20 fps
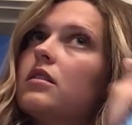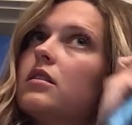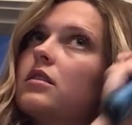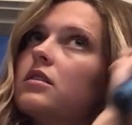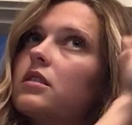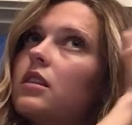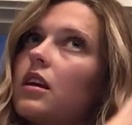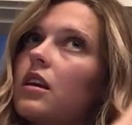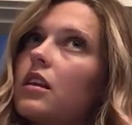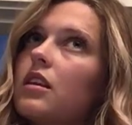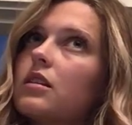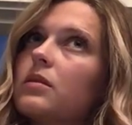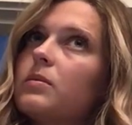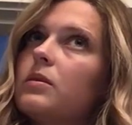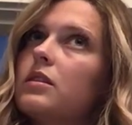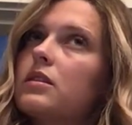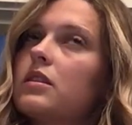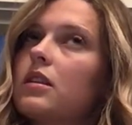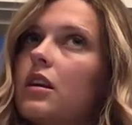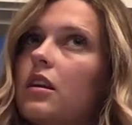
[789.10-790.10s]
there's like this
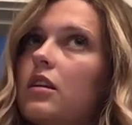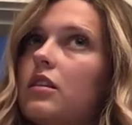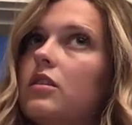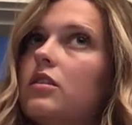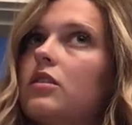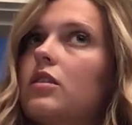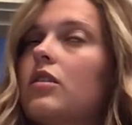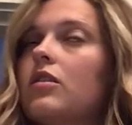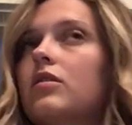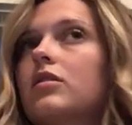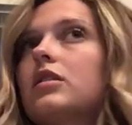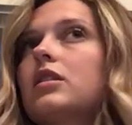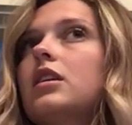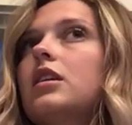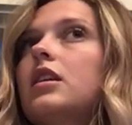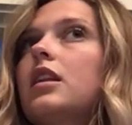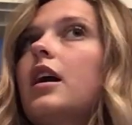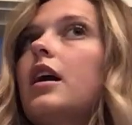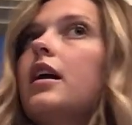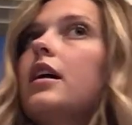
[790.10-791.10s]
piece that I don't
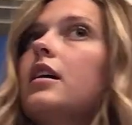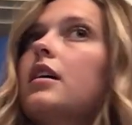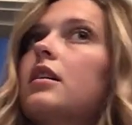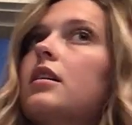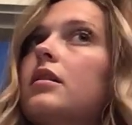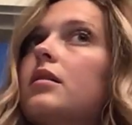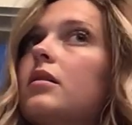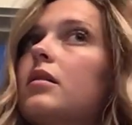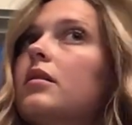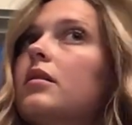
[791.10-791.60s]
really like.